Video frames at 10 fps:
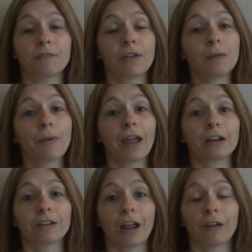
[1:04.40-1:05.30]

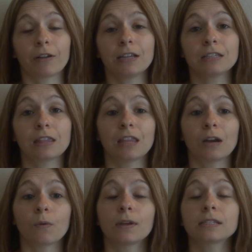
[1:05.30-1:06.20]
Vampire Diaries,
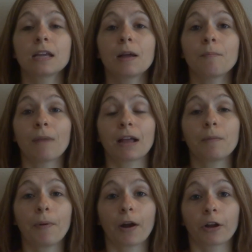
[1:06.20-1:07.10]
there was Micah
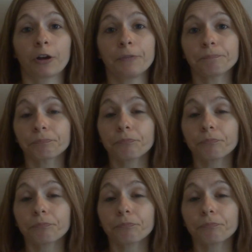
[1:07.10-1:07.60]
Parker.